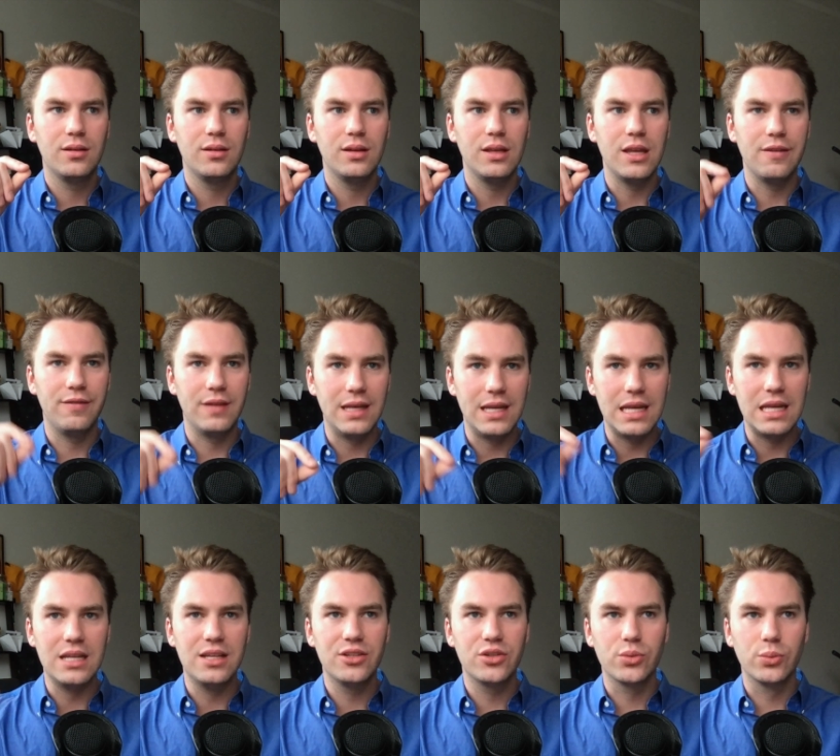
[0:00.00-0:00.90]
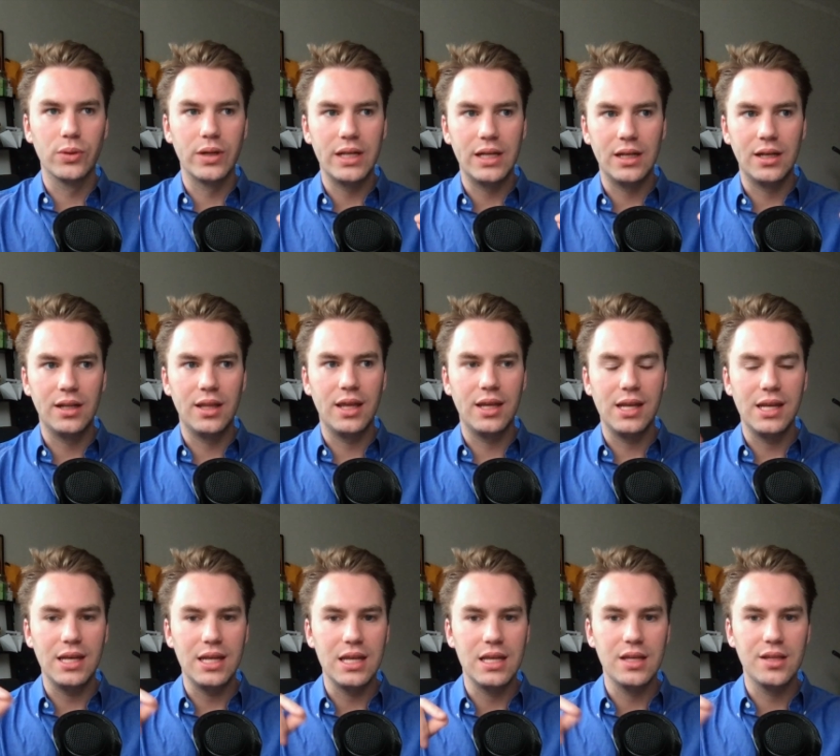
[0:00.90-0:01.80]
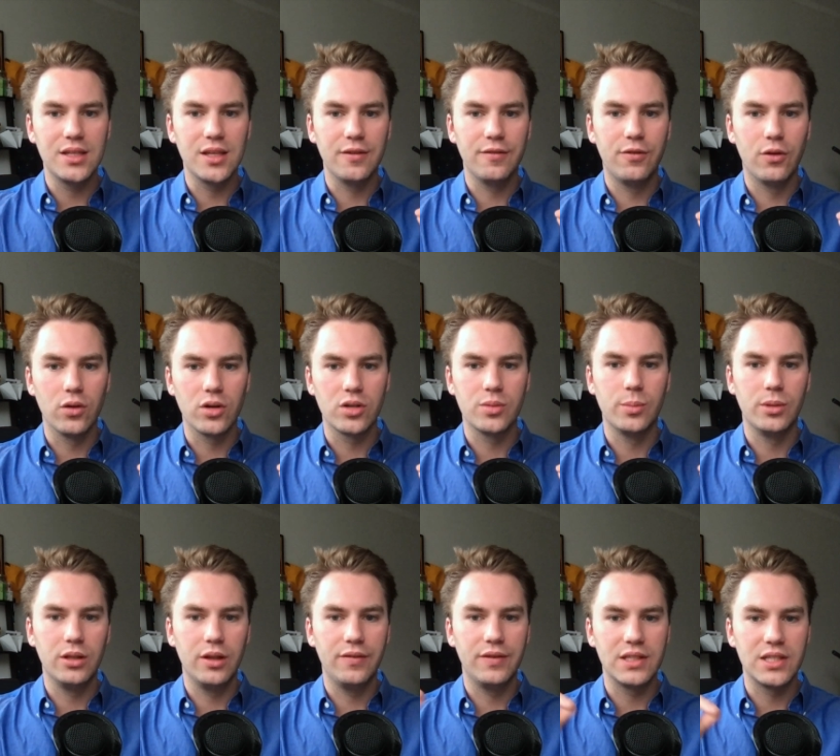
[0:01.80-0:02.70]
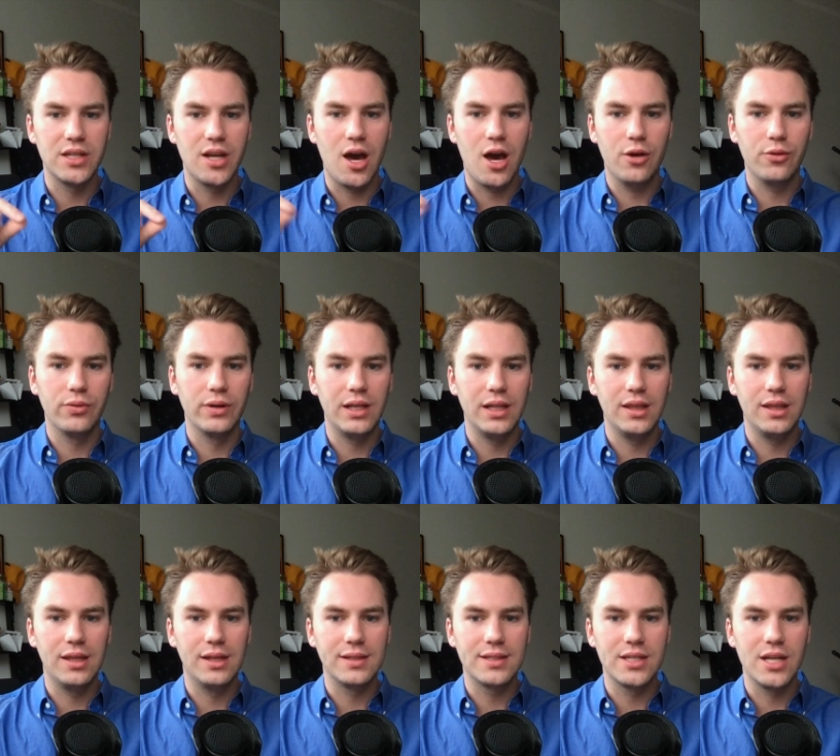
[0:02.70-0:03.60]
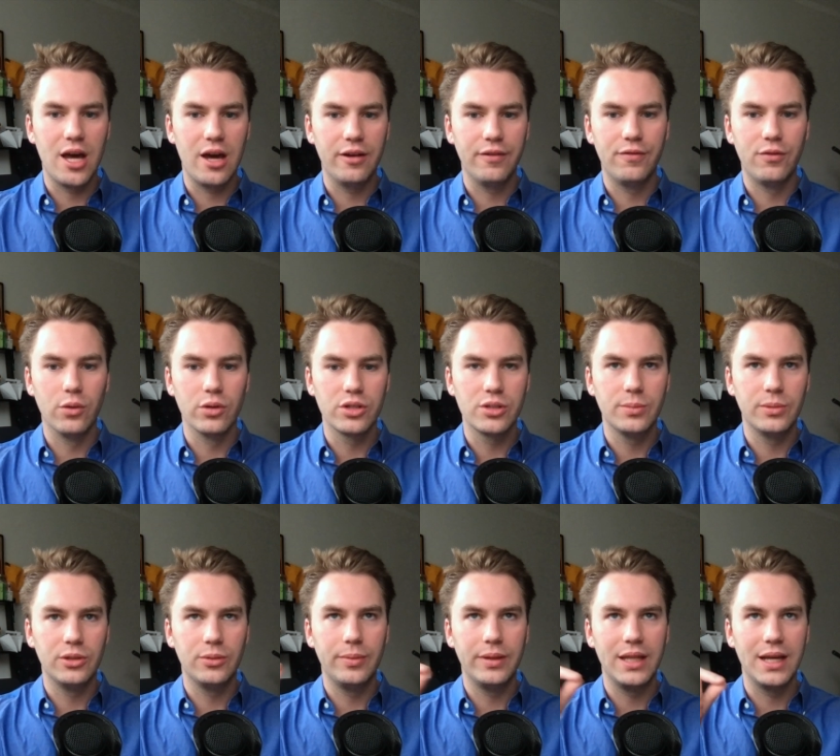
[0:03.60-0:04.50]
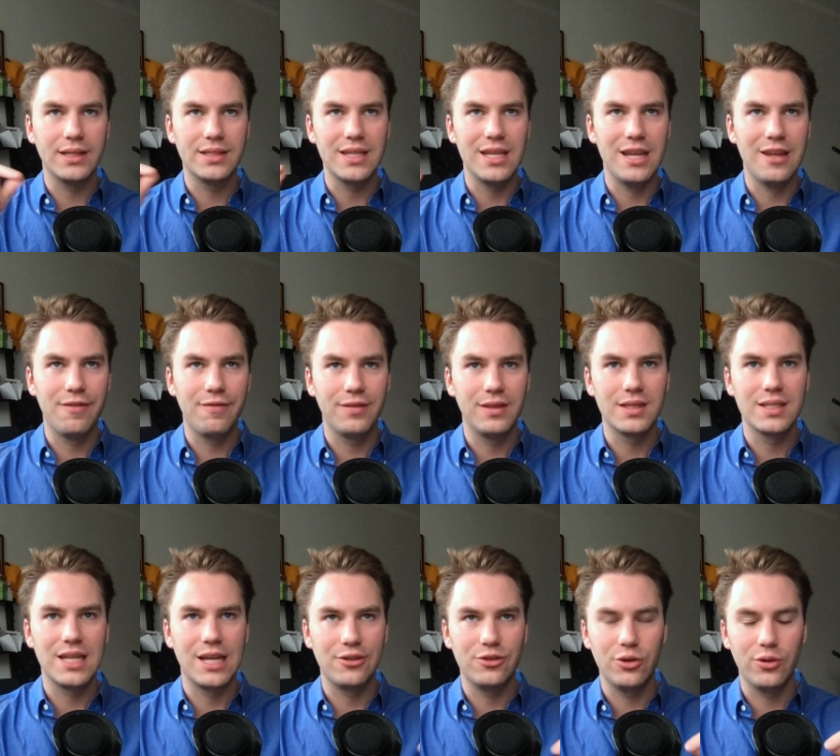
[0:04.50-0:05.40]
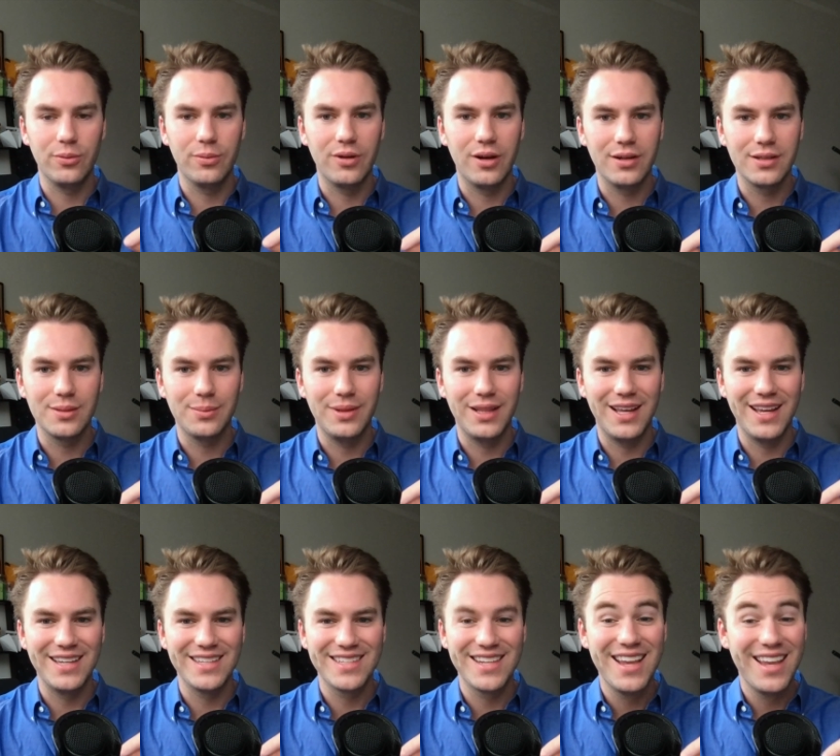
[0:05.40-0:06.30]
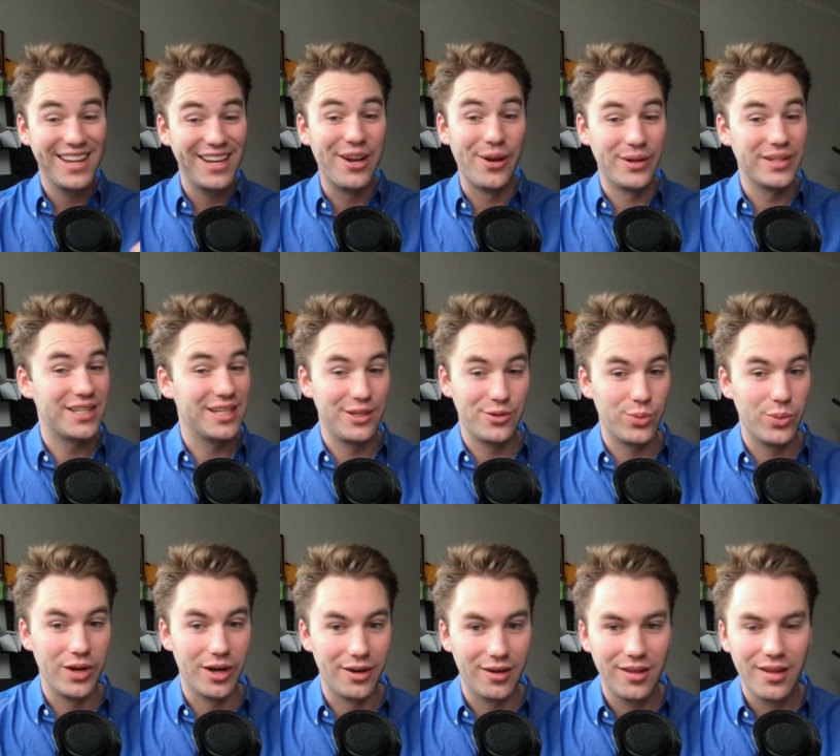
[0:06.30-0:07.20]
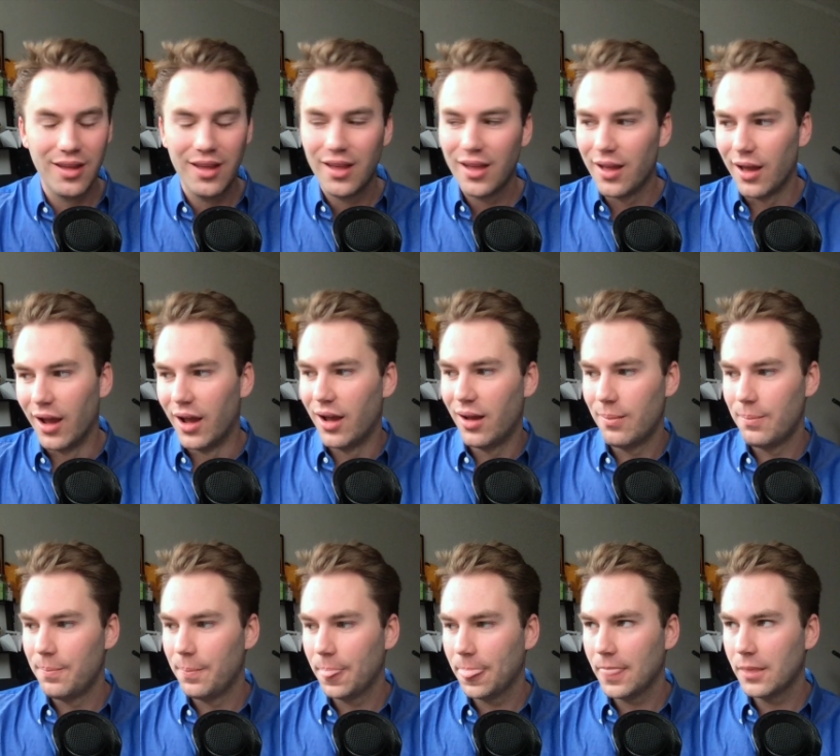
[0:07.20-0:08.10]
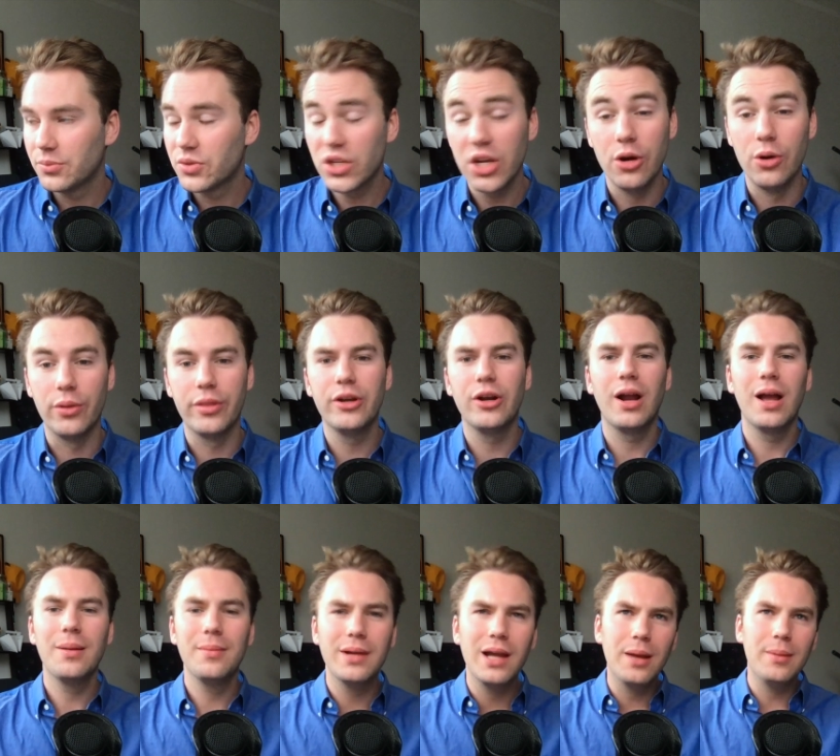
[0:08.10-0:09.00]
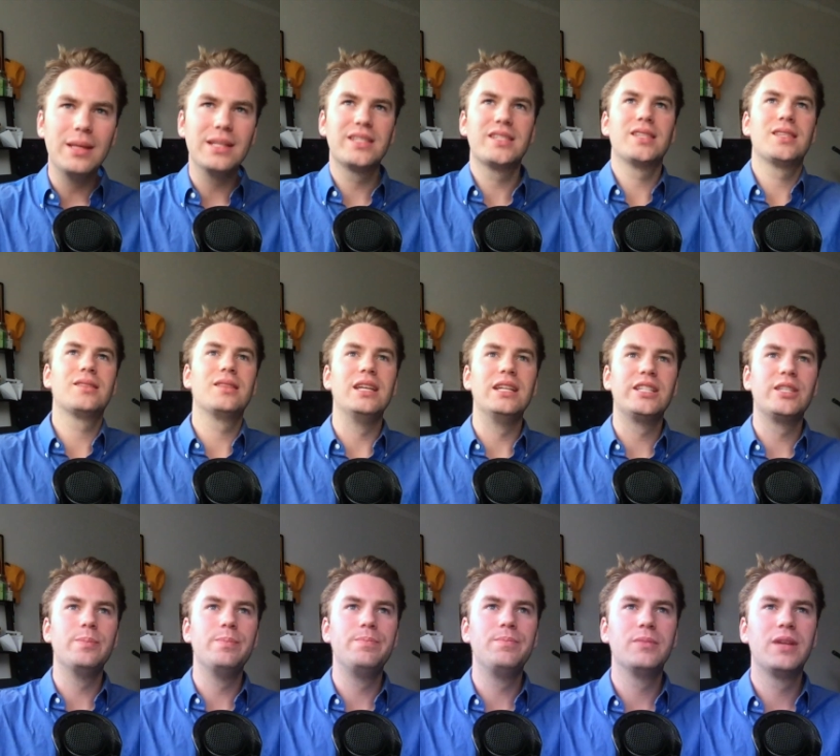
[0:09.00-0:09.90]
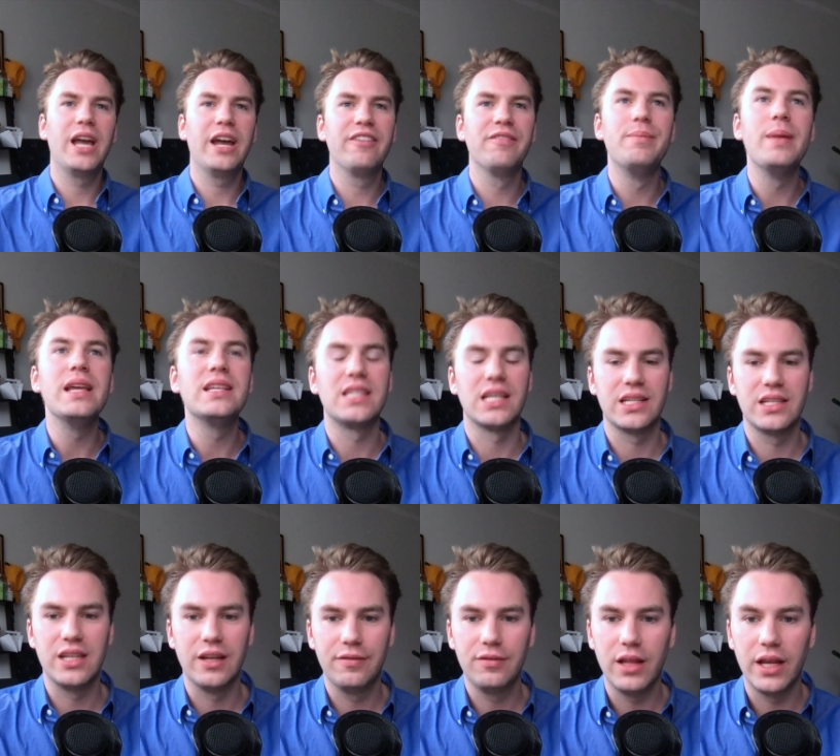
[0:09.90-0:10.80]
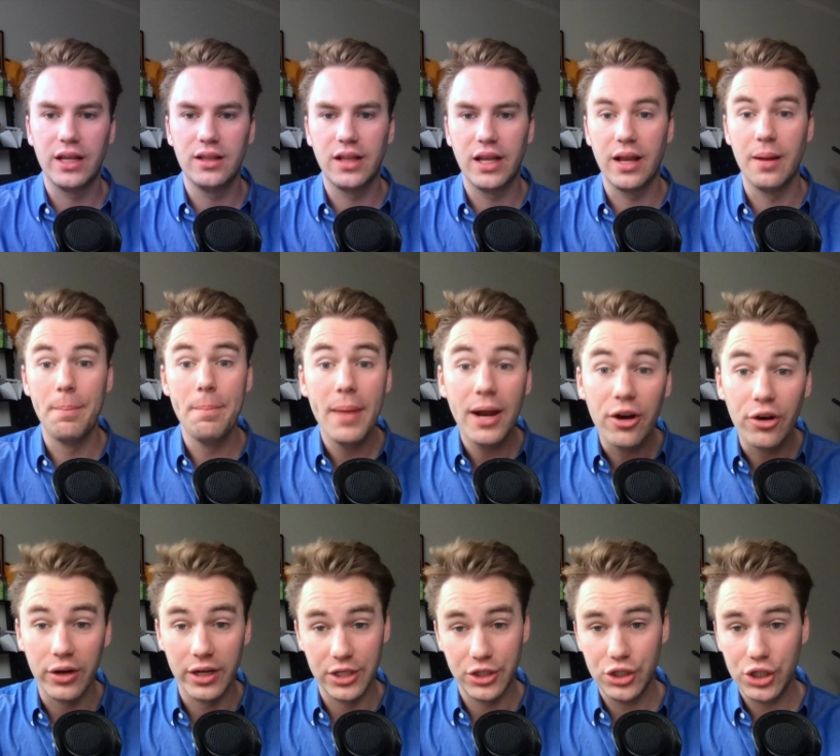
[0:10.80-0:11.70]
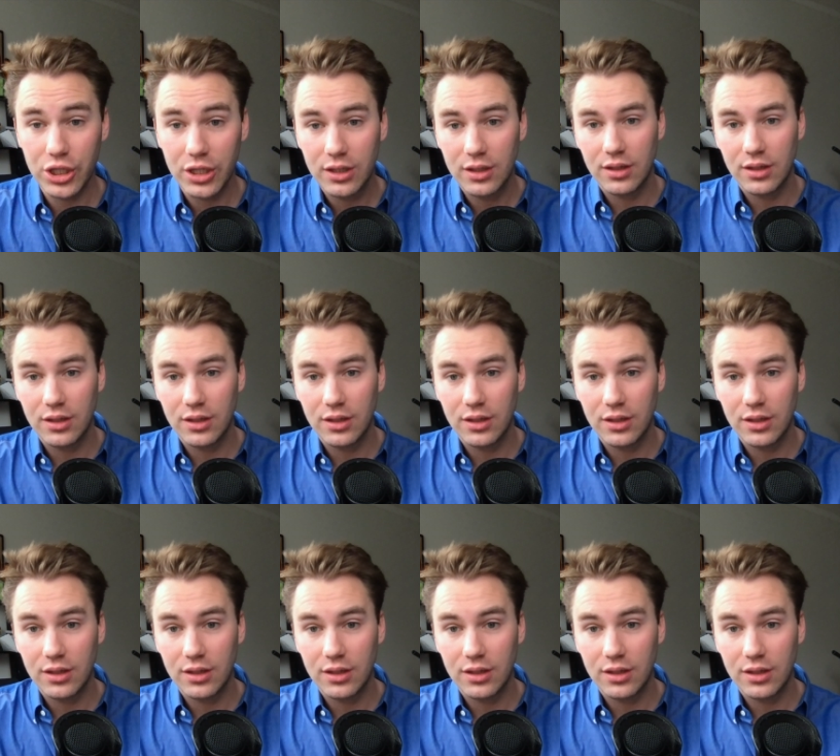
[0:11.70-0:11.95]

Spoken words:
if it is written, then it is enforceable. If it's not written, then it's not enforceable. But that's if the statute of frauds applies. It's weird. So there, I mean, it's kind of basic stuff like a marriage